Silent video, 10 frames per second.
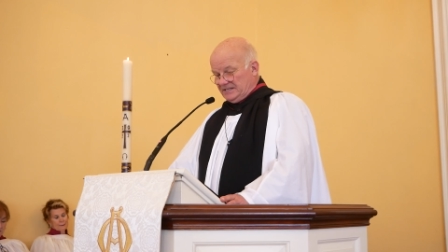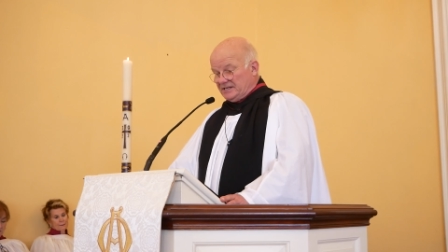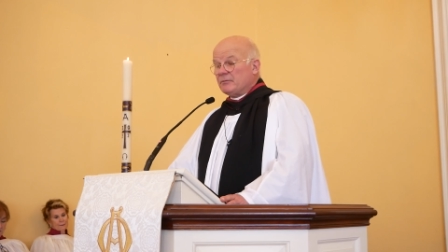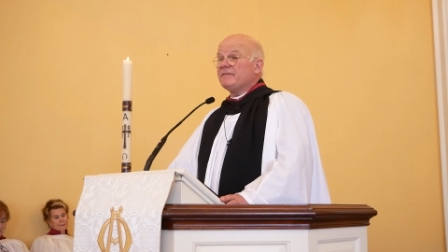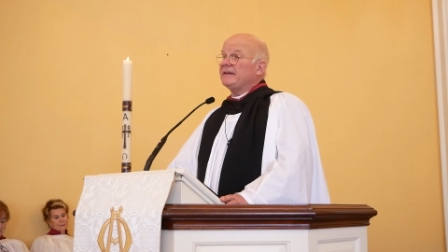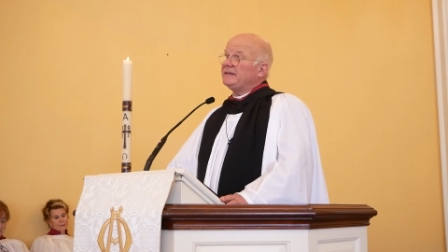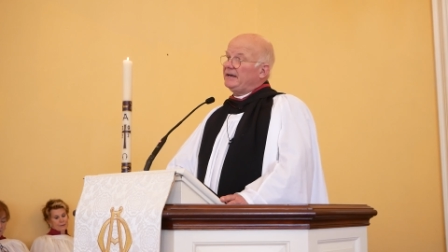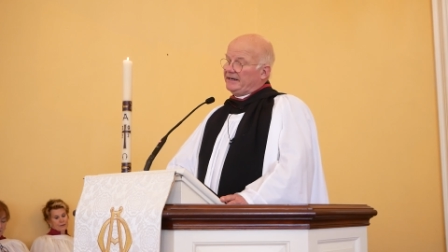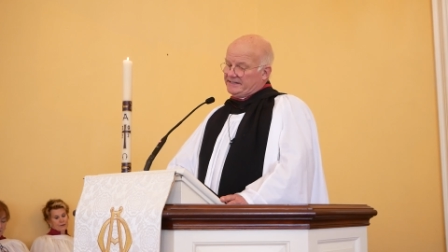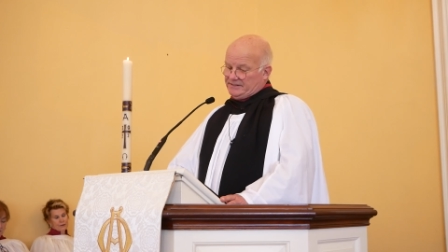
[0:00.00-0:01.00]
So we've had the
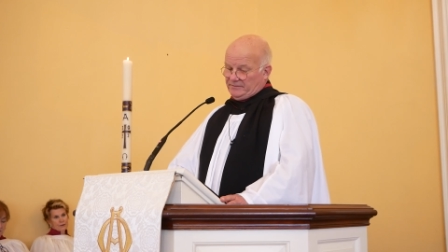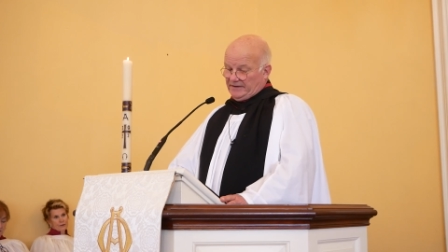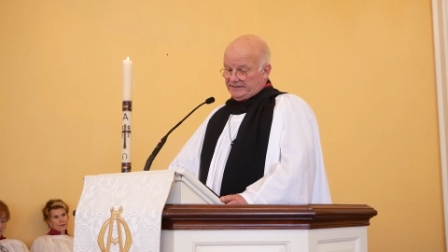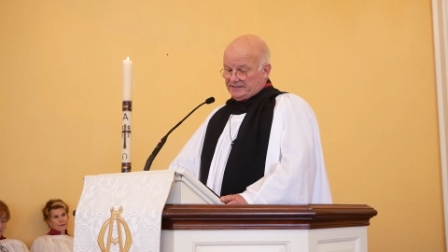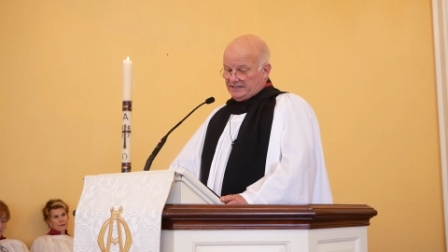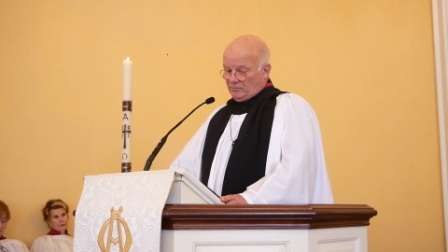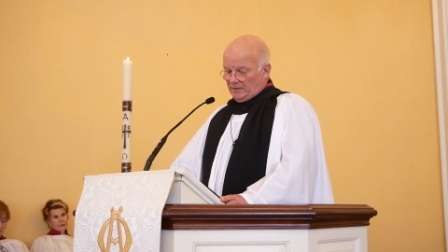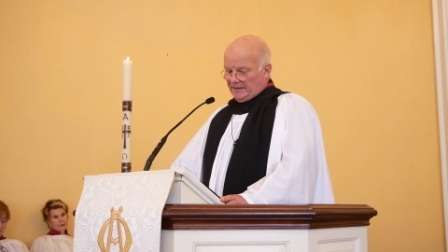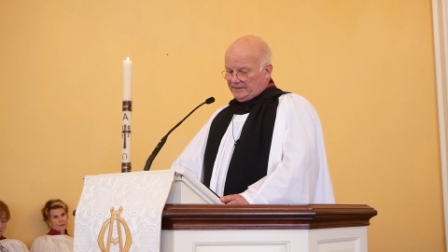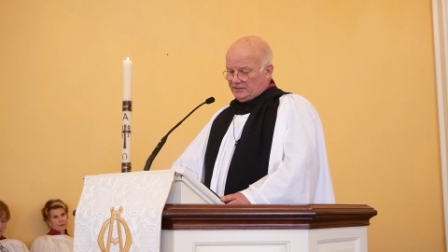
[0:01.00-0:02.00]
S, we've had the D.
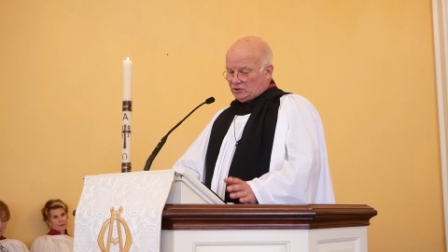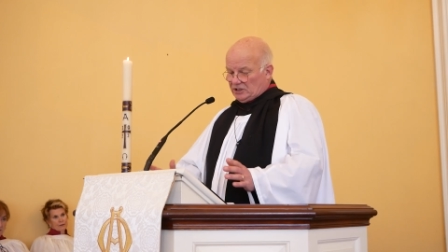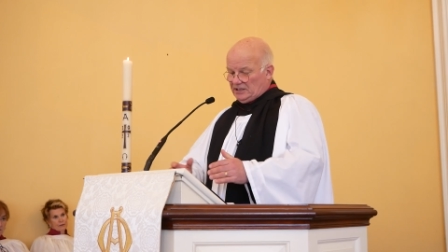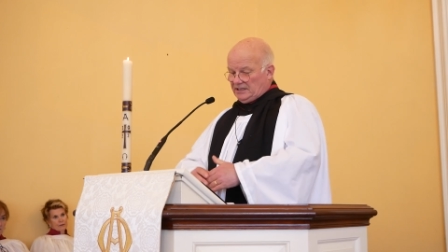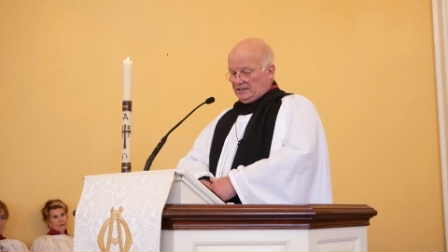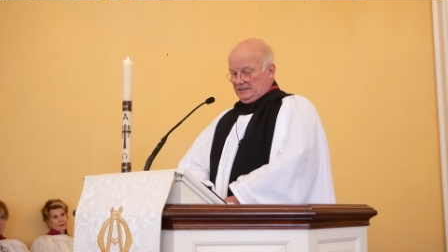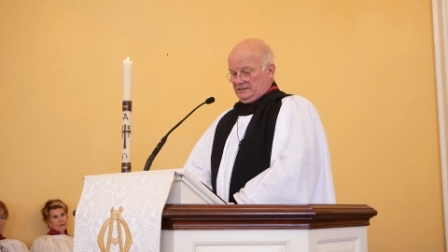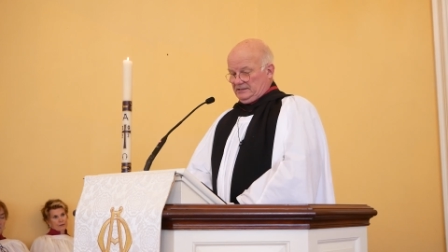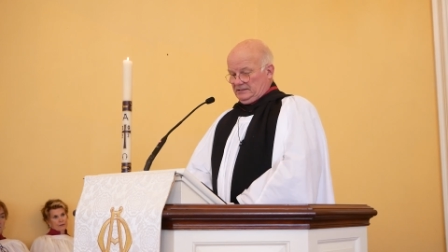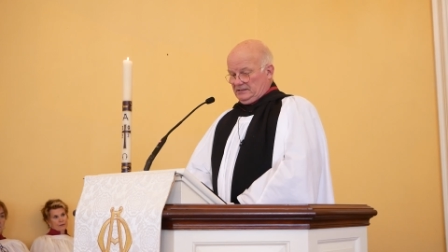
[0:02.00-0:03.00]
What about the G?
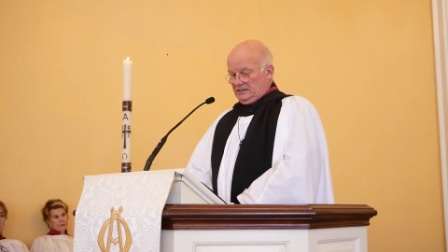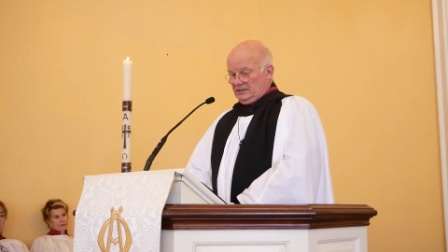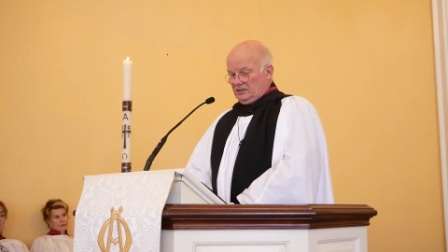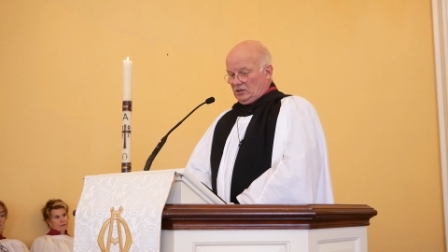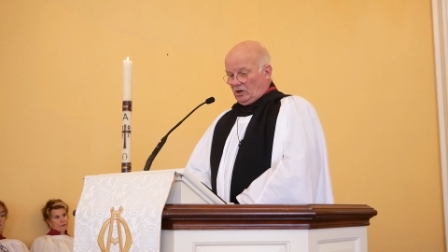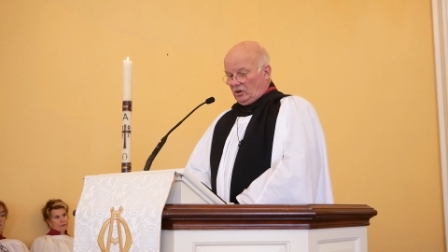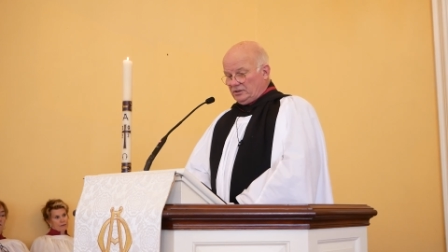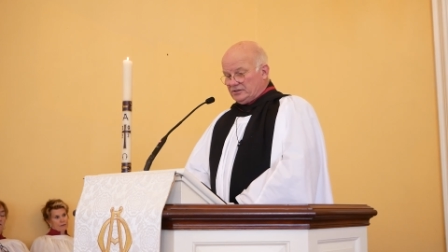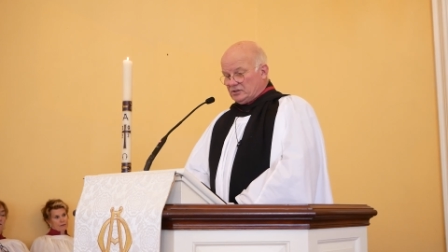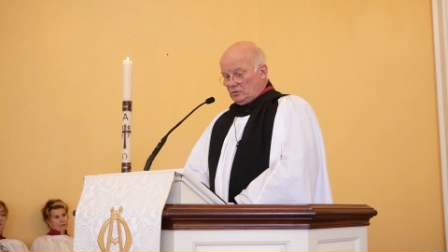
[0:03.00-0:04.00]

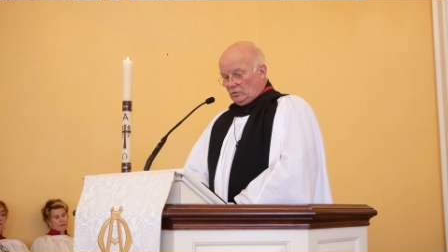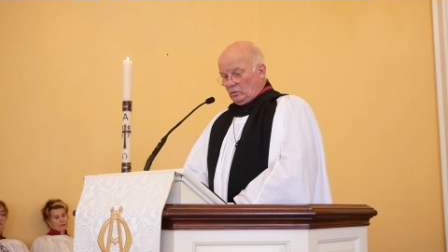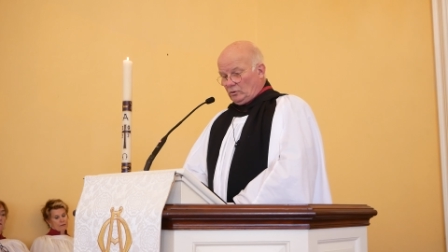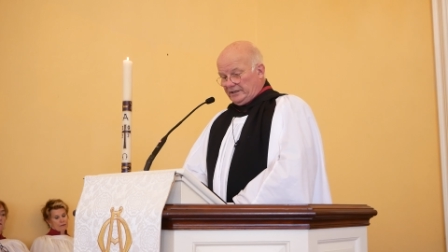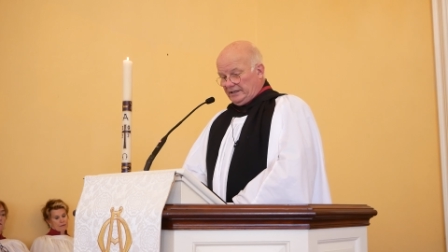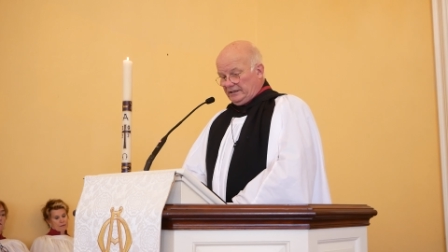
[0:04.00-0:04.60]
God's glory.